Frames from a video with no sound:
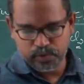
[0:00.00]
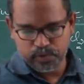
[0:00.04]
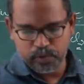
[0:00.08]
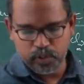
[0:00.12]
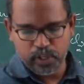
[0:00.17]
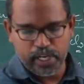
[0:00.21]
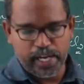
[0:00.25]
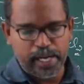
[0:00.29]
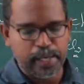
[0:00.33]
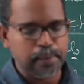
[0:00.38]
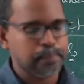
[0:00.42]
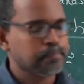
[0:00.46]

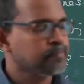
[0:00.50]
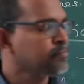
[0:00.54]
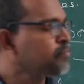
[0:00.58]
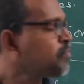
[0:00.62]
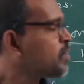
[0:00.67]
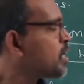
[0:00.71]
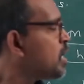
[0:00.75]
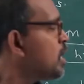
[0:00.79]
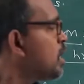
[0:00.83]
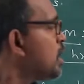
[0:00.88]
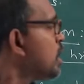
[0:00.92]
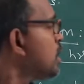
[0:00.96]
Okay.
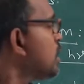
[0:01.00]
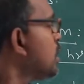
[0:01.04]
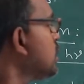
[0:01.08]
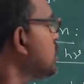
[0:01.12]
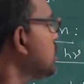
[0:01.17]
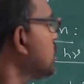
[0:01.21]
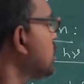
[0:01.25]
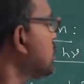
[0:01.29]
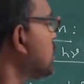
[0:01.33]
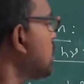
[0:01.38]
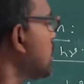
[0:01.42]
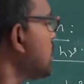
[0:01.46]
This
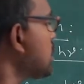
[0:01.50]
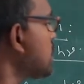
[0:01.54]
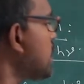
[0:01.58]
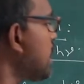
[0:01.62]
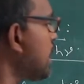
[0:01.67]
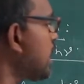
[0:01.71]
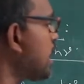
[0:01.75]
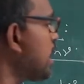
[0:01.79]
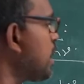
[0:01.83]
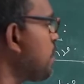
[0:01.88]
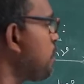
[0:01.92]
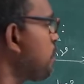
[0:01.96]
is the
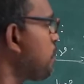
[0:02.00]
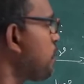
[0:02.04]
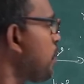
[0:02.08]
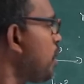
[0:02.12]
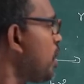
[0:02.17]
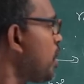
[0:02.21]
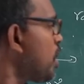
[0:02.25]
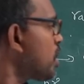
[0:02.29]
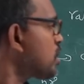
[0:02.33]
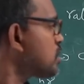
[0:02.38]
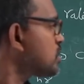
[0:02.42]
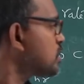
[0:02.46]
second
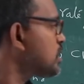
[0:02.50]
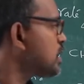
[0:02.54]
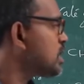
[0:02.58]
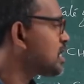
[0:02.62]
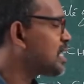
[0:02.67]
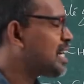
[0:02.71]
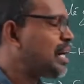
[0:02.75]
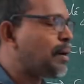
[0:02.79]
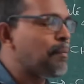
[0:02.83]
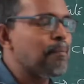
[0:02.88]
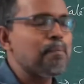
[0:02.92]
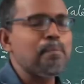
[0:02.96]

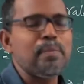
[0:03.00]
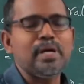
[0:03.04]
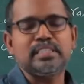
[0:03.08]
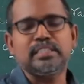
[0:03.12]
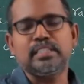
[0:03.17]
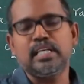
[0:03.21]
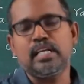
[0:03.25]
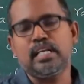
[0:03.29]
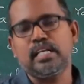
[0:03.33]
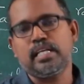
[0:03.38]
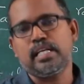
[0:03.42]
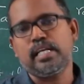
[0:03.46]
part,
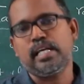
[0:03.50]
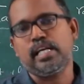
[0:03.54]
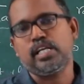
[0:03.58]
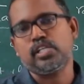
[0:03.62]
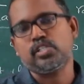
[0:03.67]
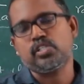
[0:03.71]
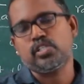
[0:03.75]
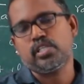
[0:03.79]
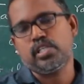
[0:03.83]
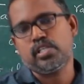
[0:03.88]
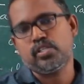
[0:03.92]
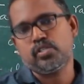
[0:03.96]
combustion
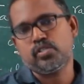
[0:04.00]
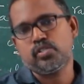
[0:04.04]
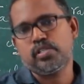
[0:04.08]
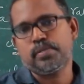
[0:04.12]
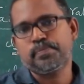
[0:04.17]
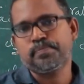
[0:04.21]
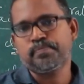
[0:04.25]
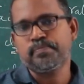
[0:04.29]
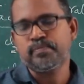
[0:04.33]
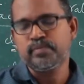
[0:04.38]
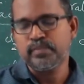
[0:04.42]
reactions.